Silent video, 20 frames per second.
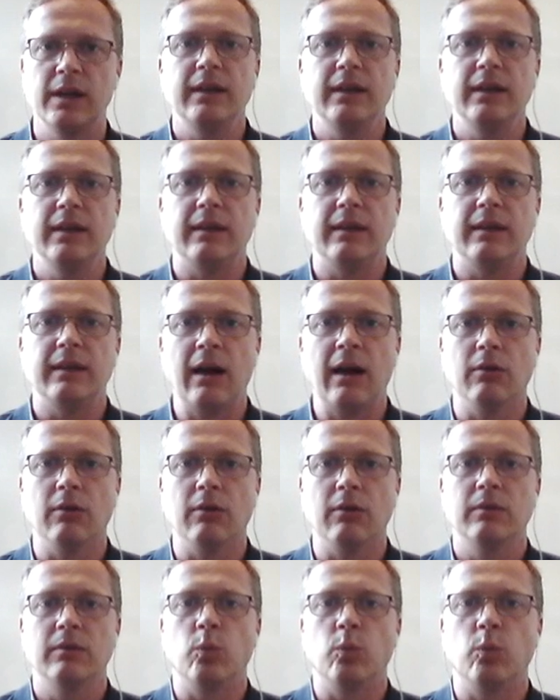Now,
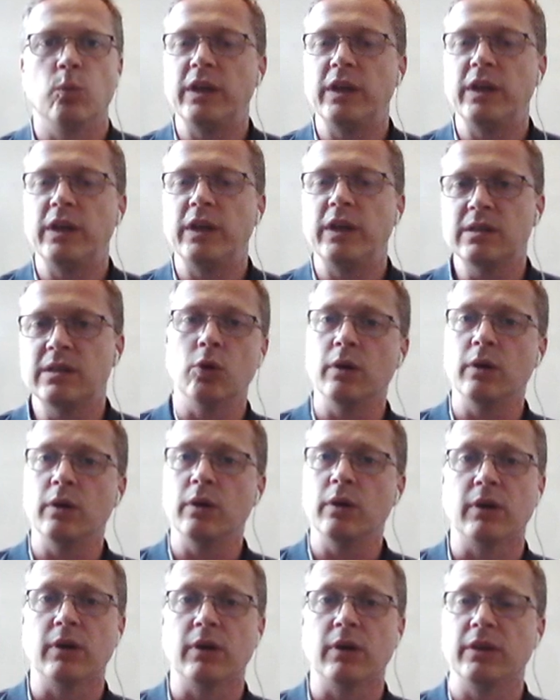we still don't know if
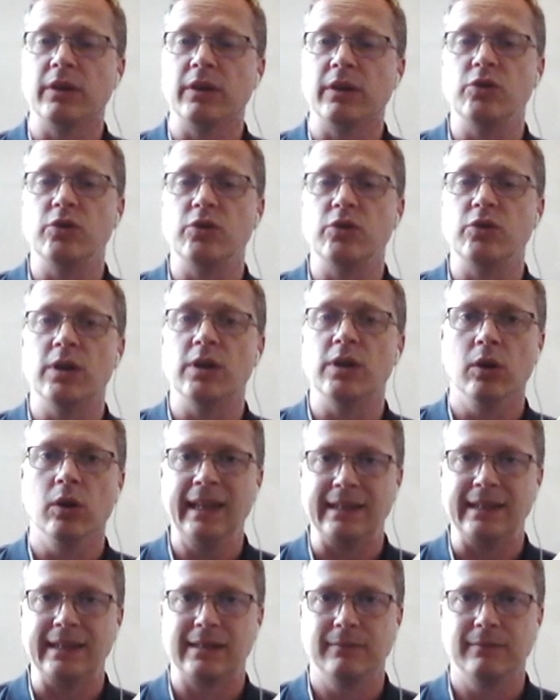they're on the do not call
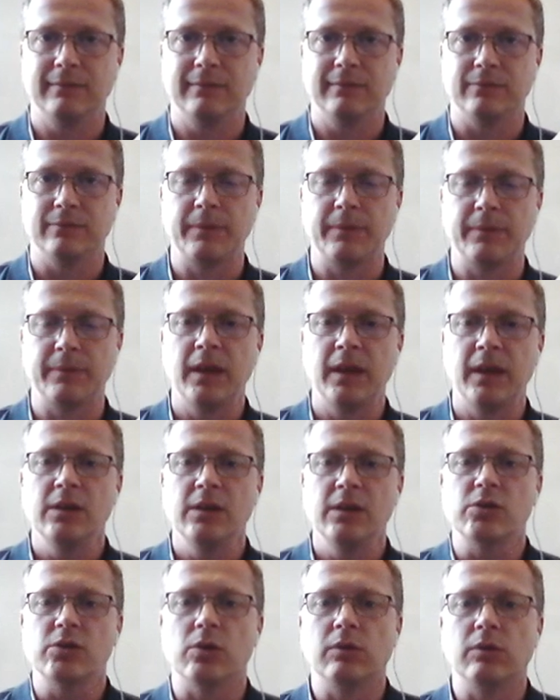list, right?
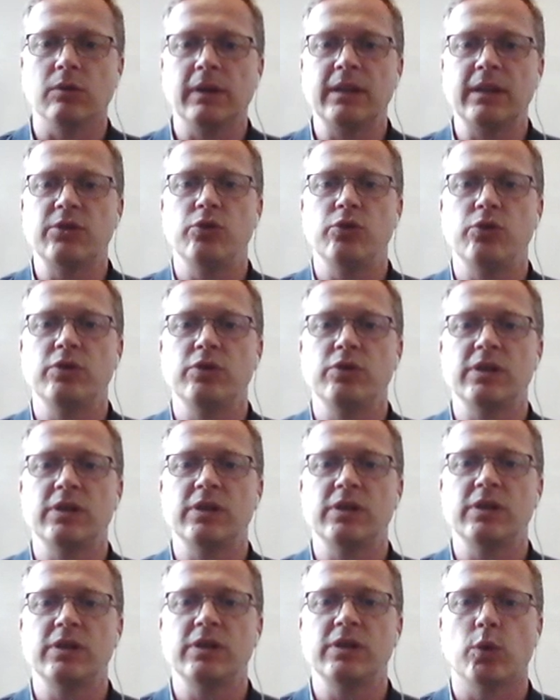So let's choose this one
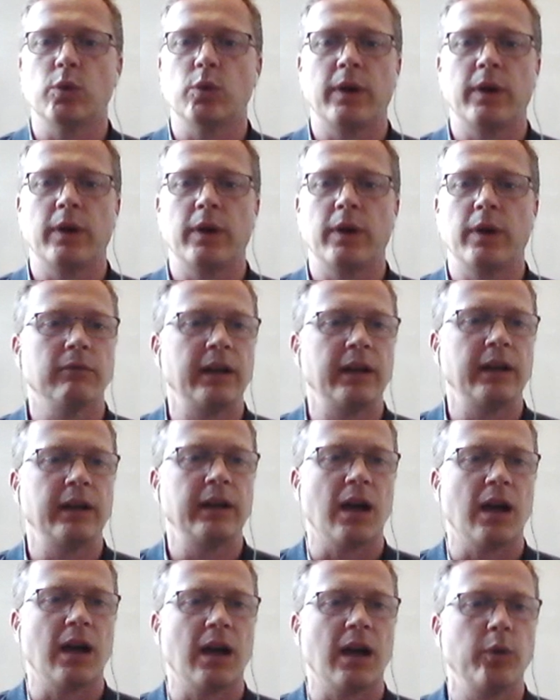right here, right at the top.
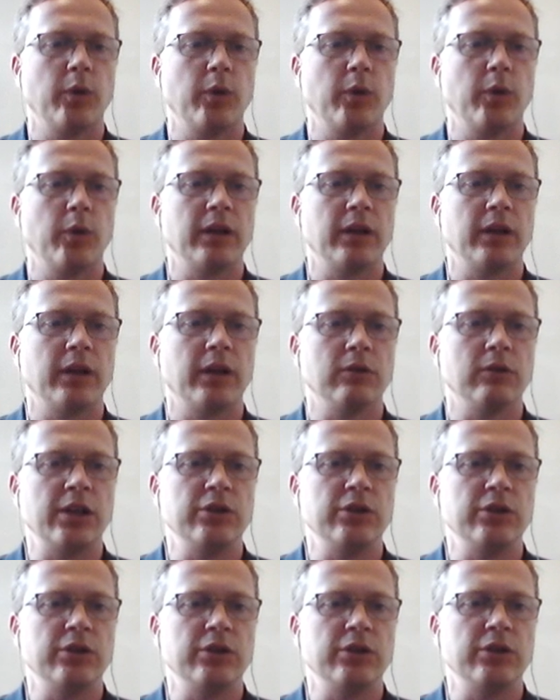We're going to do
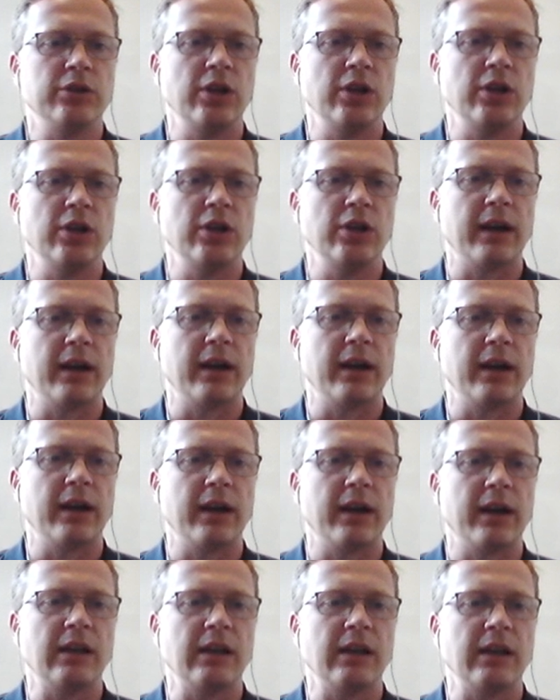J&J Franks,
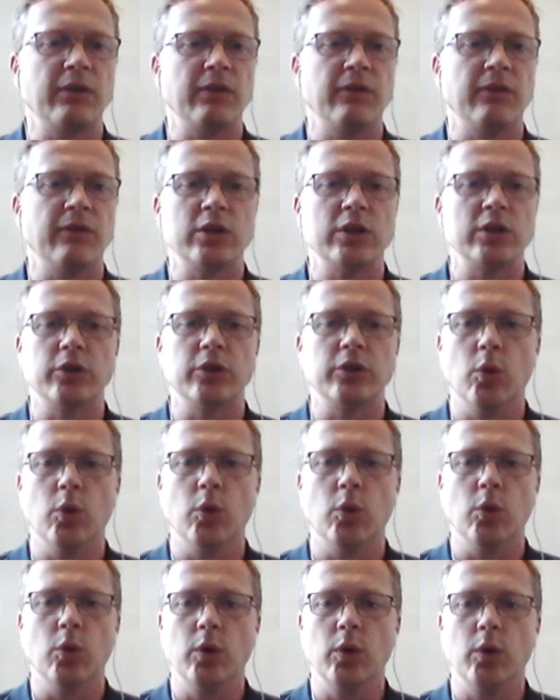855 Wedgwood Court,
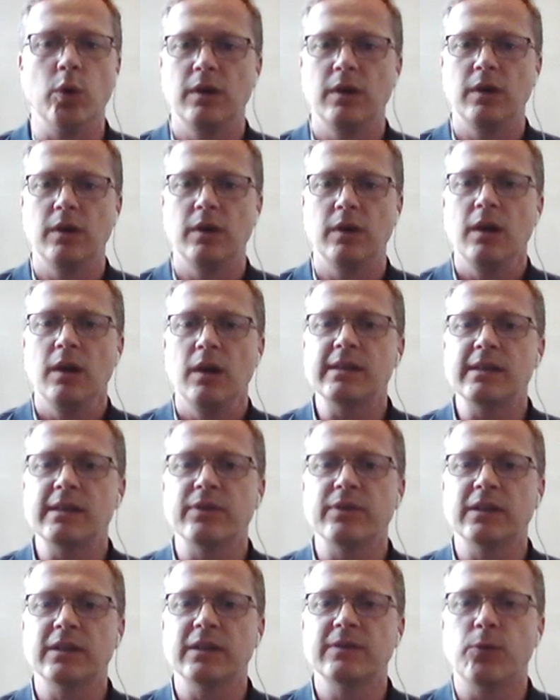
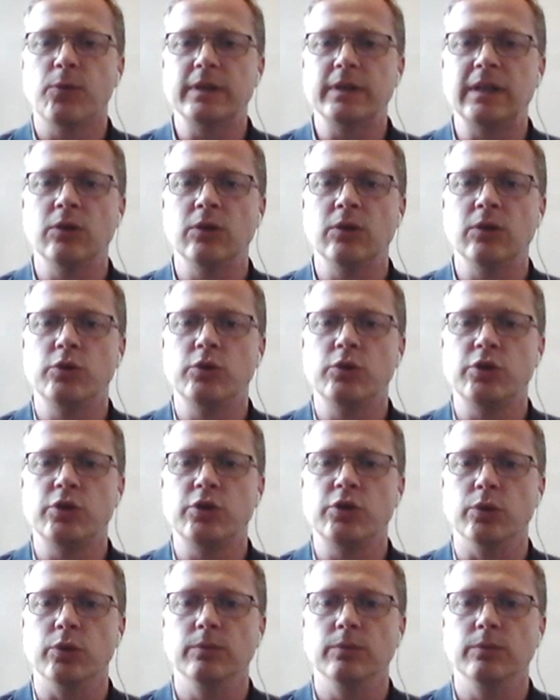876-1402.